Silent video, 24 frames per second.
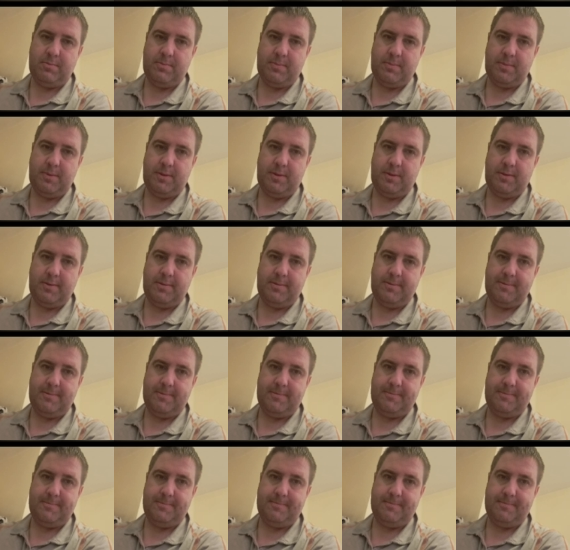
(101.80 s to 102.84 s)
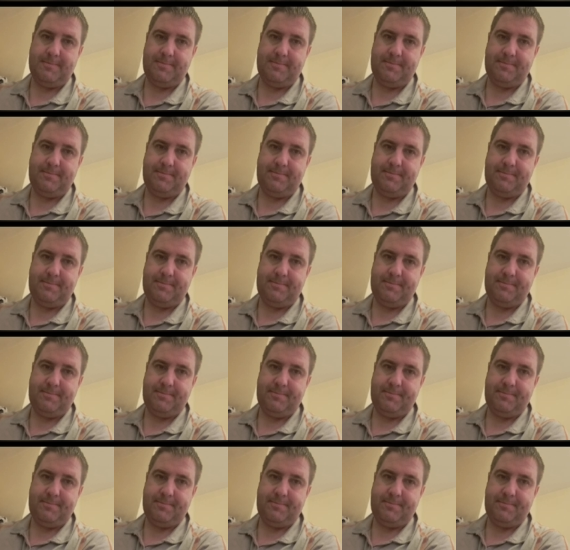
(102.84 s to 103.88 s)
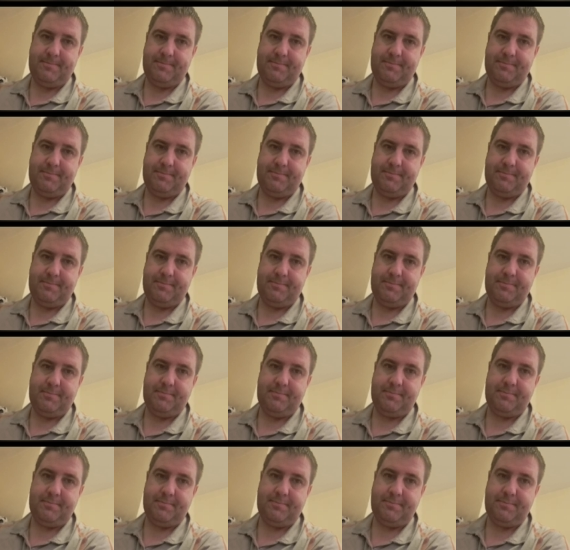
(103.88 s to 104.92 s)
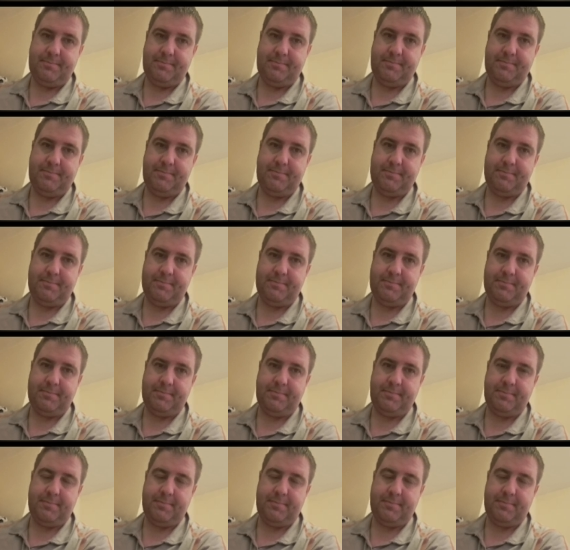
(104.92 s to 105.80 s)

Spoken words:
No one is speaking in this clip.